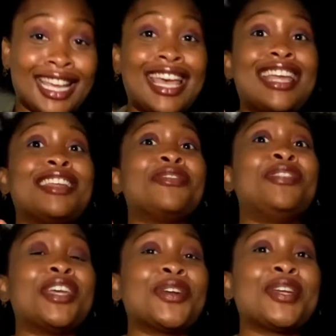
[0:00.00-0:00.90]
had a
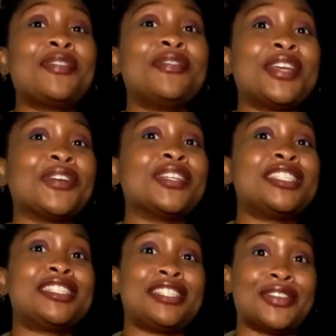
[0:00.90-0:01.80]
very, very
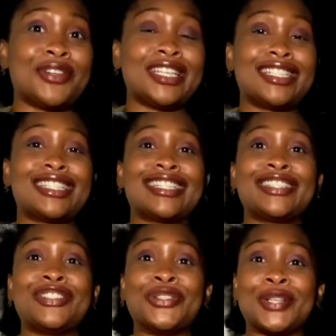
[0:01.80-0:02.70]
serious
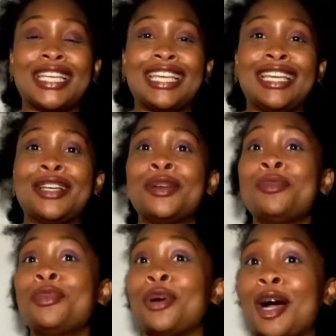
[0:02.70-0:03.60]
drinking
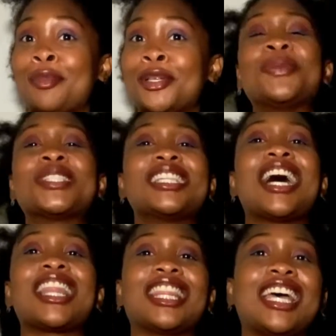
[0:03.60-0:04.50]
problem. It was
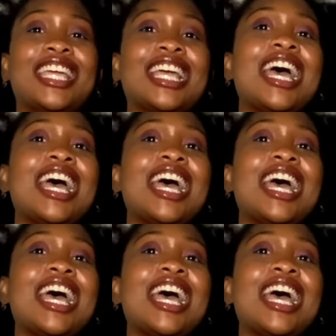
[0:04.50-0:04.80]
not like